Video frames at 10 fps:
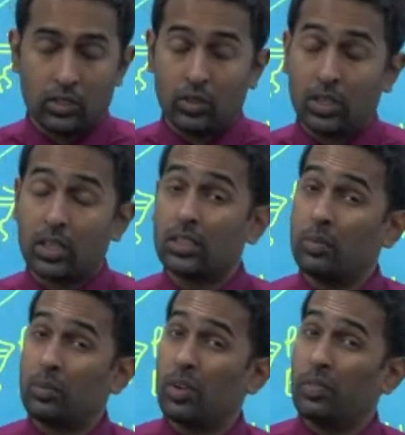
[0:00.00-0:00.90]
So the
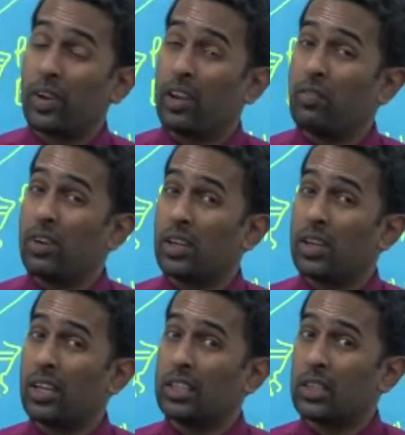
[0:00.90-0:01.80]
conceptual
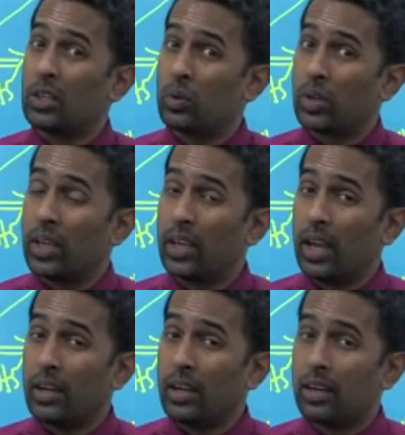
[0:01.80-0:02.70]
framework is looking
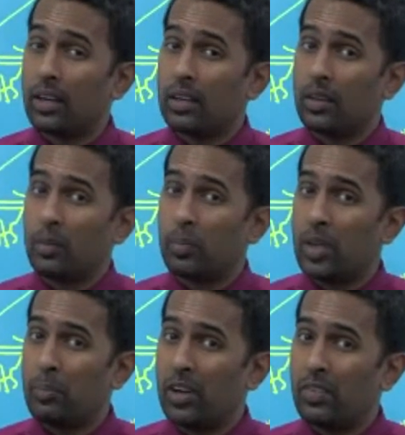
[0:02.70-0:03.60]
at the
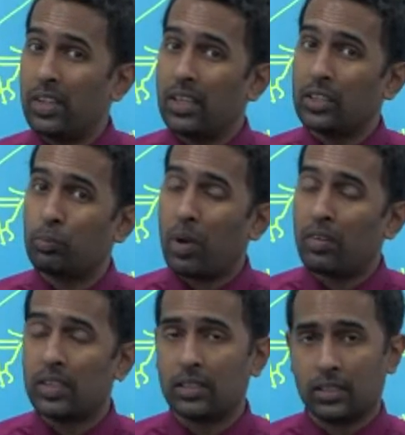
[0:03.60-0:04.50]
people with less
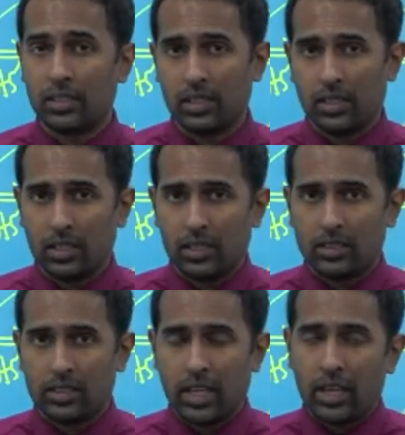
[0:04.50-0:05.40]
power,
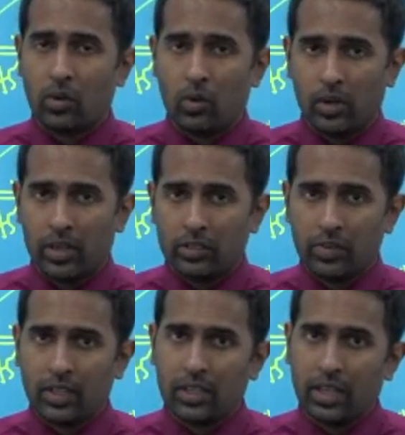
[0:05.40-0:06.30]

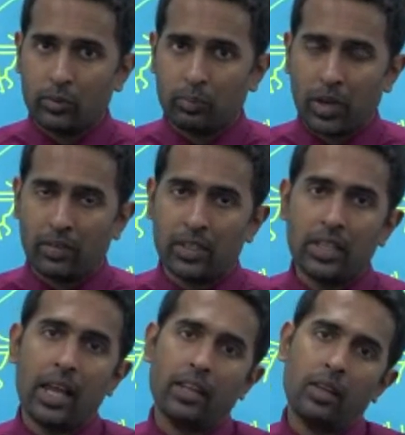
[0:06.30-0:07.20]
stakeholders with less power
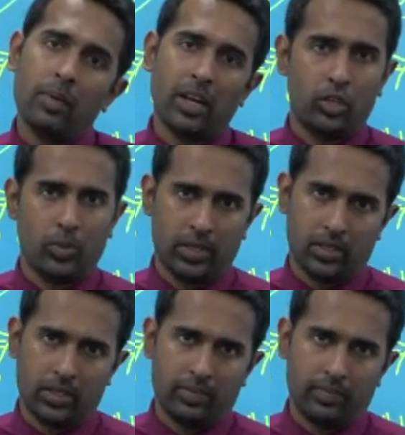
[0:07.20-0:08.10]
than the management,
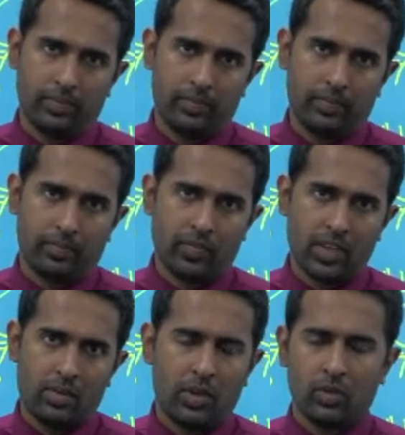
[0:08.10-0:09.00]

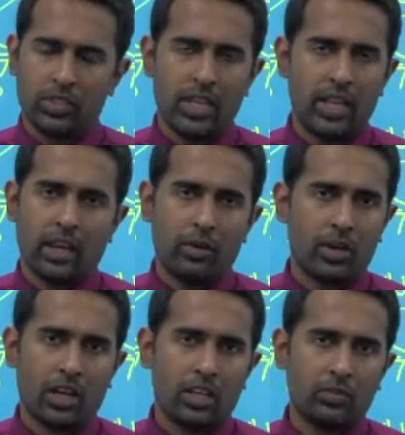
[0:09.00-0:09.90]
because they
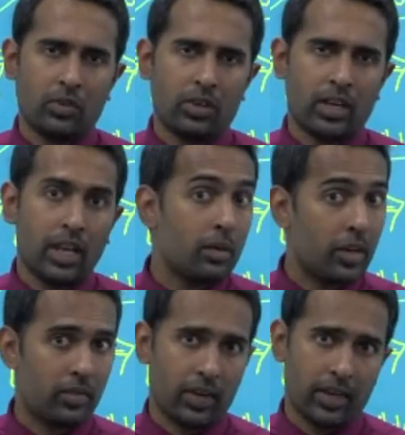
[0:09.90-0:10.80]
cannot ask for a
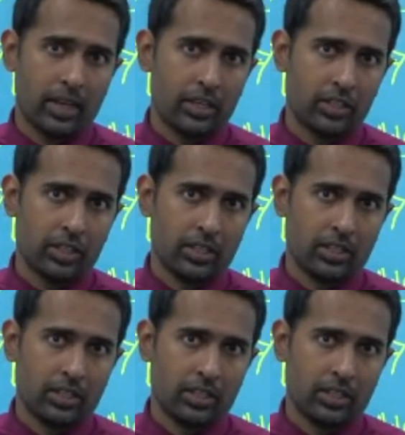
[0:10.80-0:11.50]
tailor-made financial.